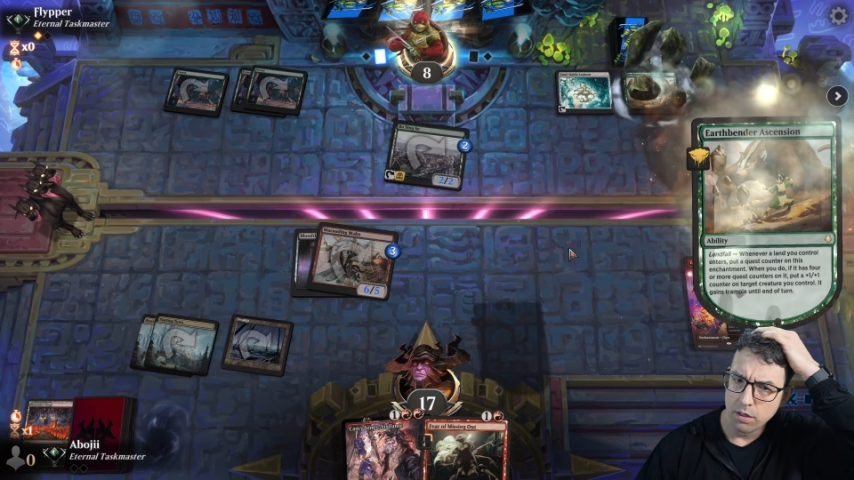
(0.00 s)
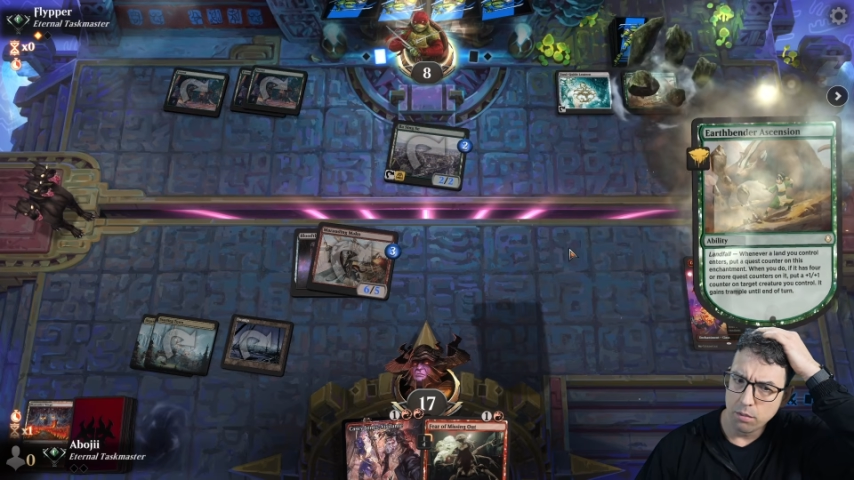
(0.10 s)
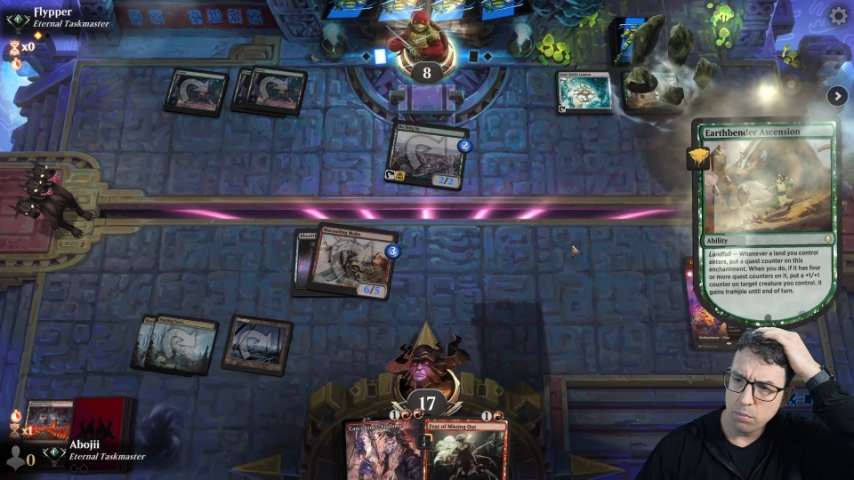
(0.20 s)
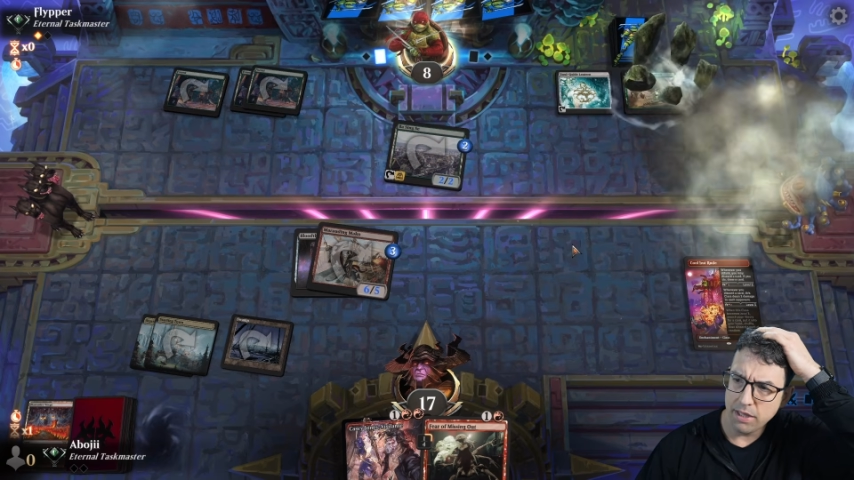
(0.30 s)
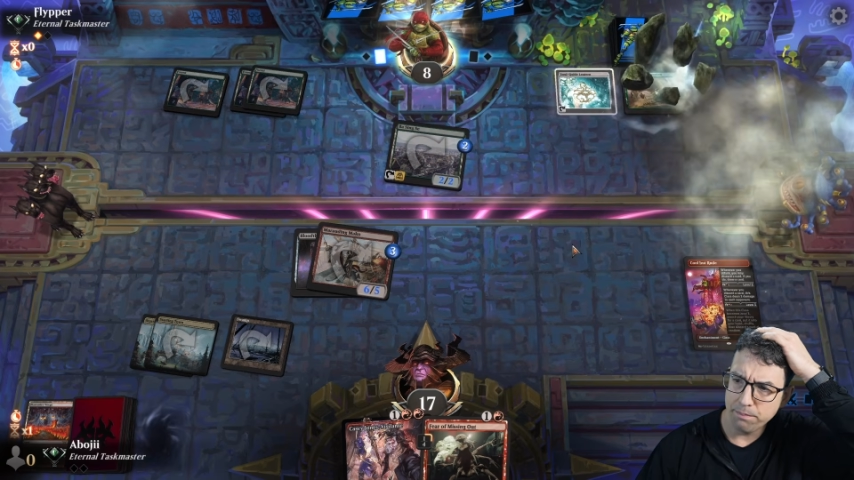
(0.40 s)

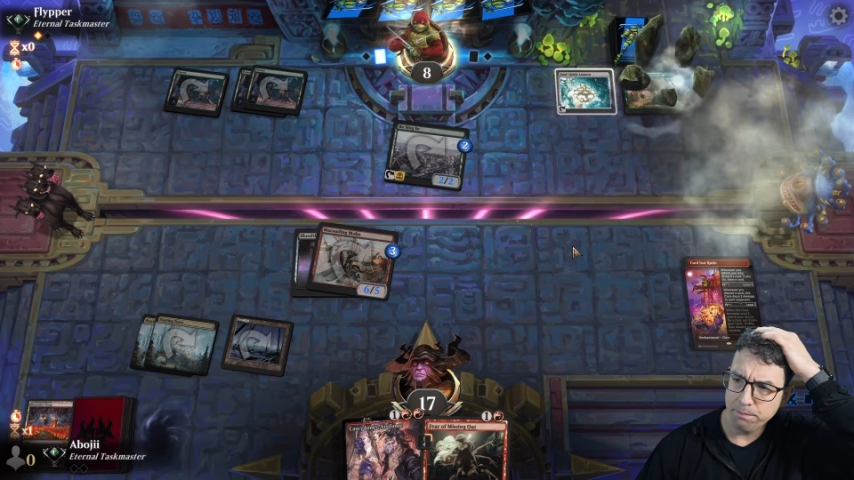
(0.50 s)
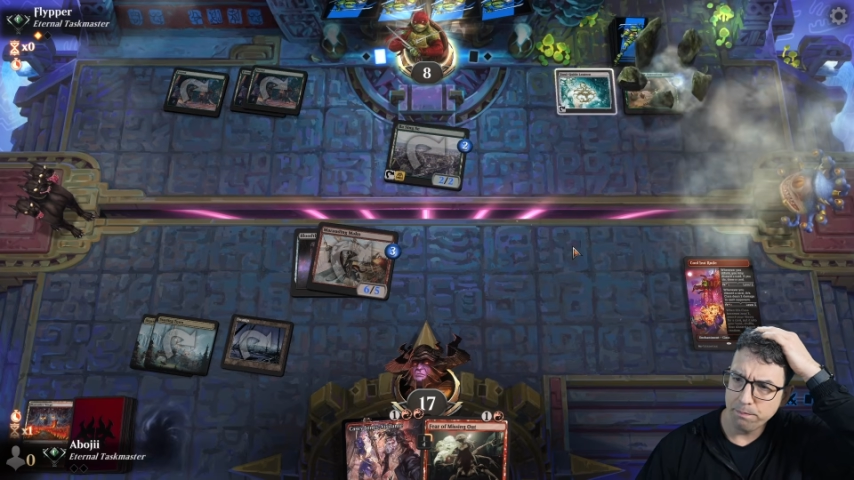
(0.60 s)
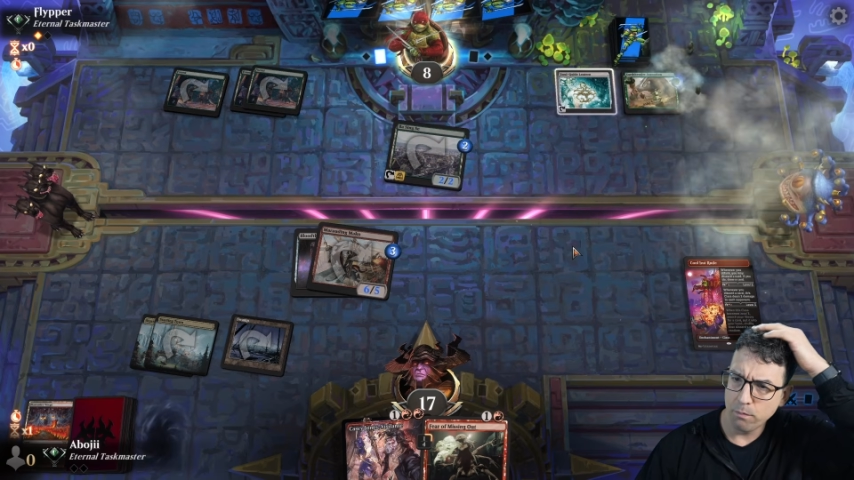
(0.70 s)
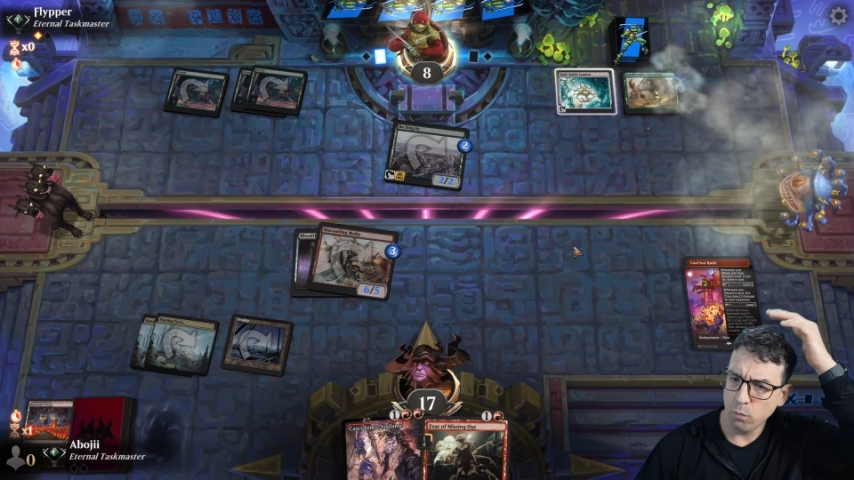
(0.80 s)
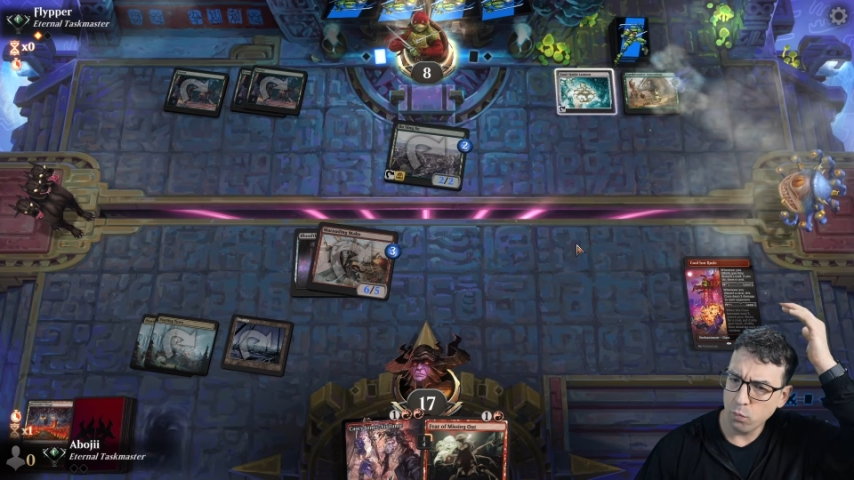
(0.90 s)
But
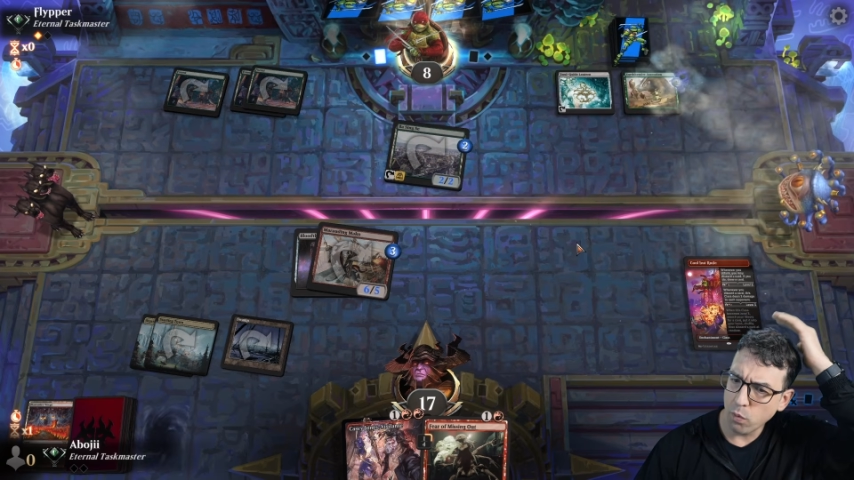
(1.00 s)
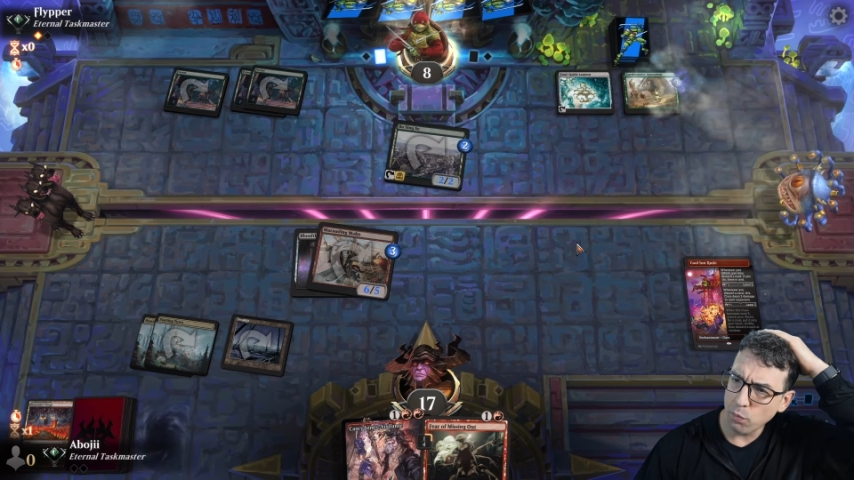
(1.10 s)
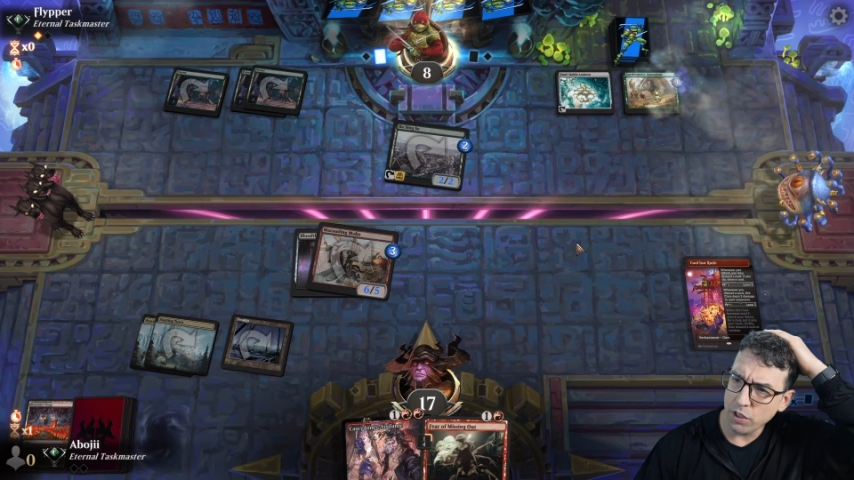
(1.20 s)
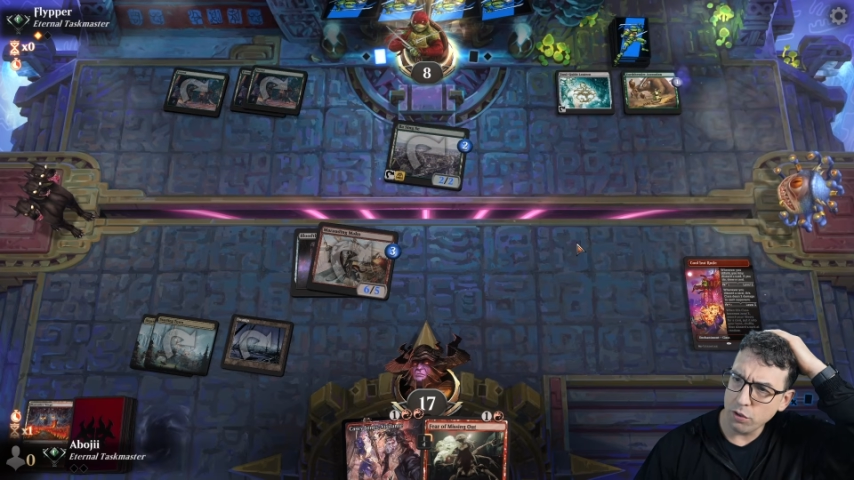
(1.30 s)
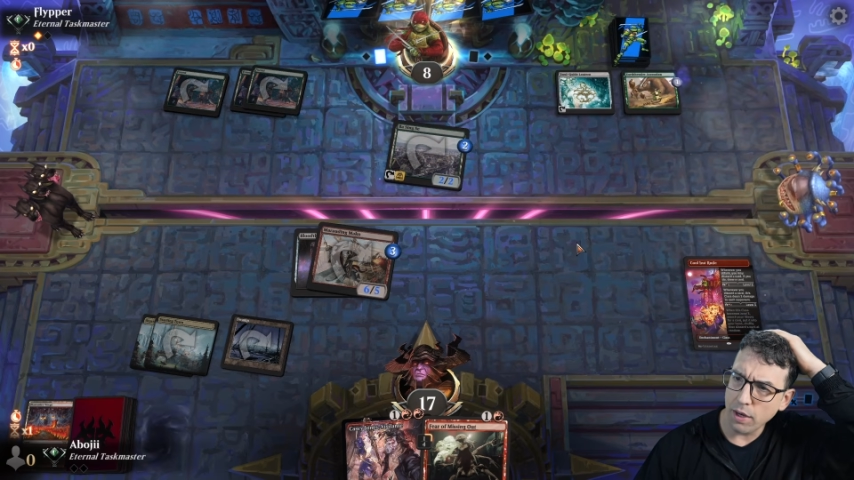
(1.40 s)
what we do